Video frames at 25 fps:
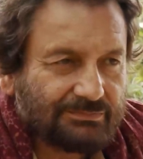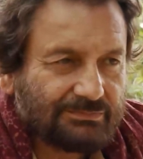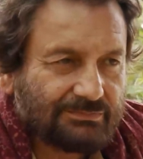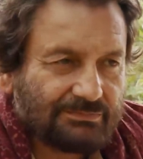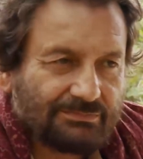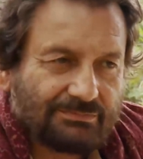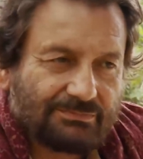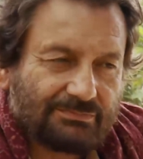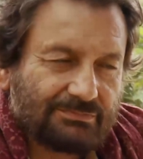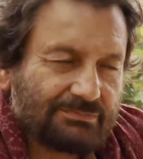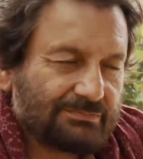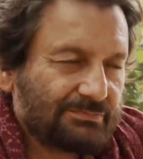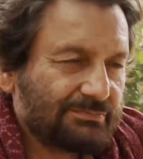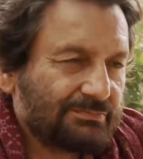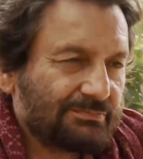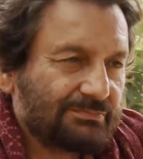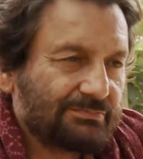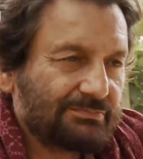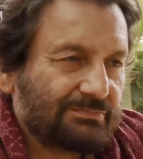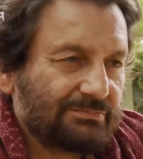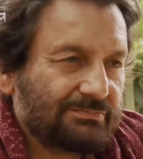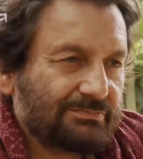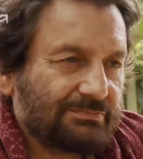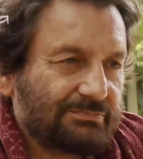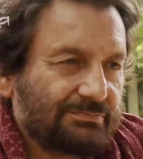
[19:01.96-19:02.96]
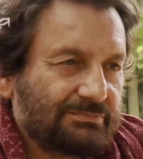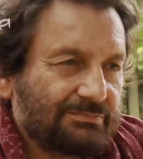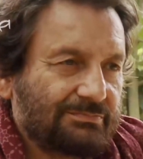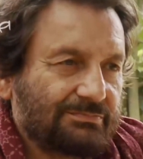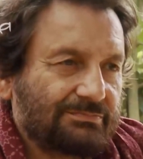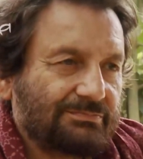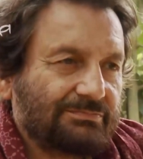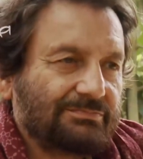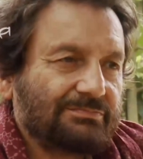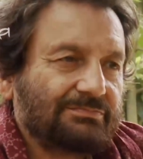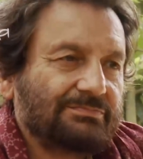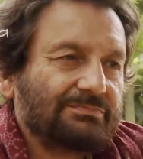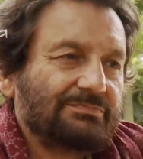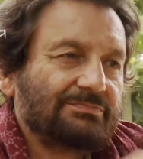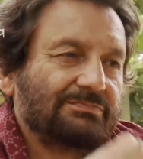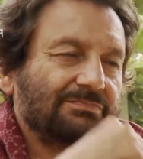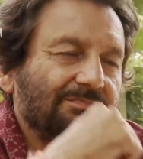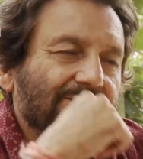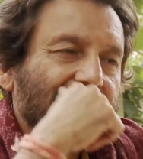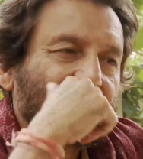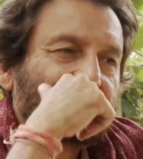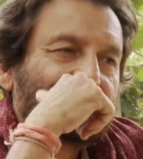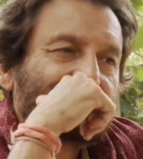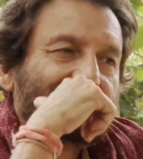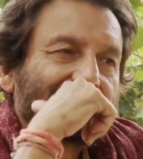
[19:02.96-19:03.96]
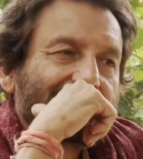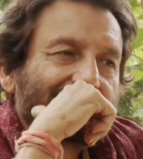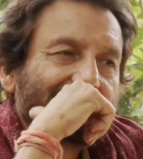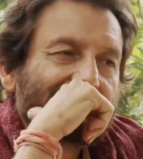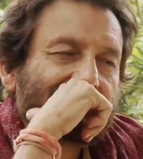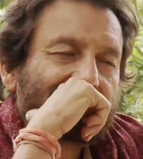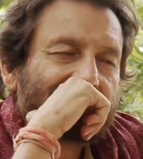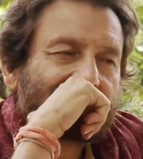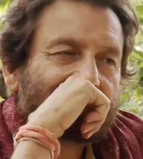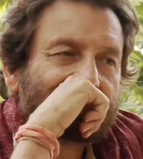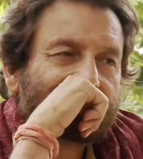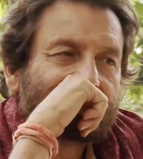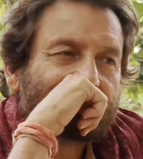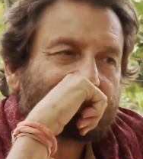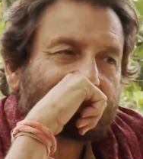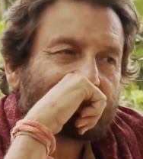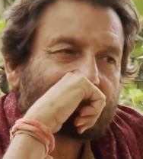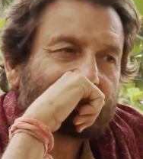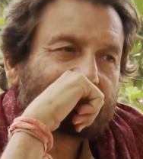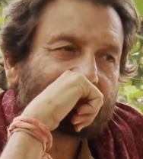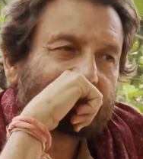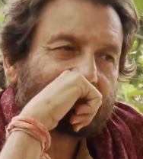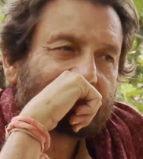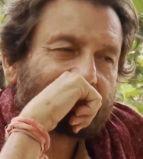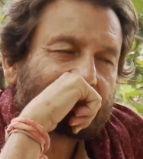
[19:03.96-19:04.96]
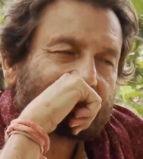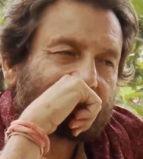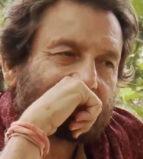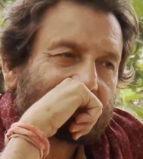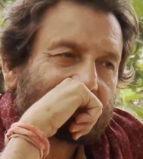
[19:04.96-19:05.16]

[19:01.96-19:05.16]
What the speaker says: So, it gives certain